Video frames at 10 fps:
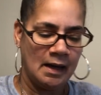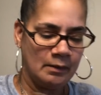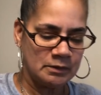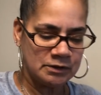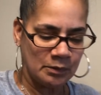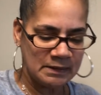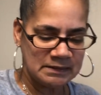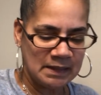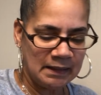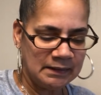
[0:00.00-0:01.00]
I was so
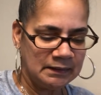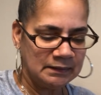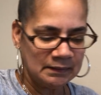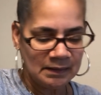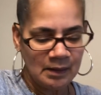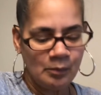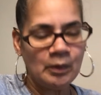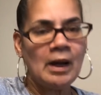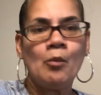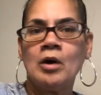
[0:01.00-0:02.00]
excited
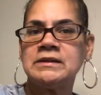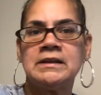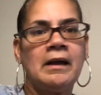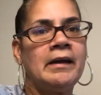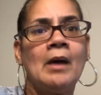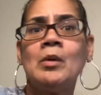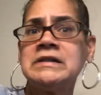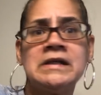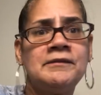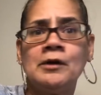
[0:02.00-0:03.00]
when I walked in there. And I
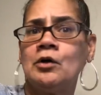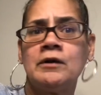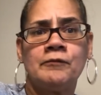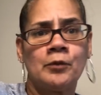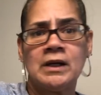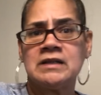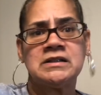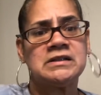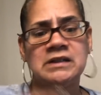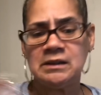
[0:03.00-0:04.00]
wasn't even looking for it. I
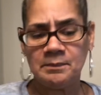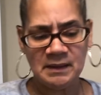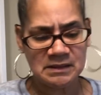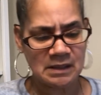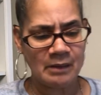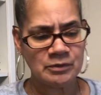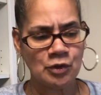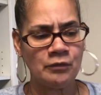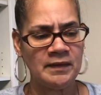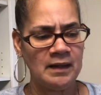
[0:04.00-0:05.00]
just seen the big, I was
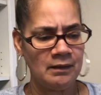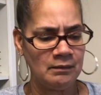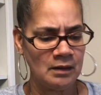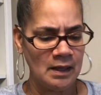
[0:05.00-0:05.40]
over there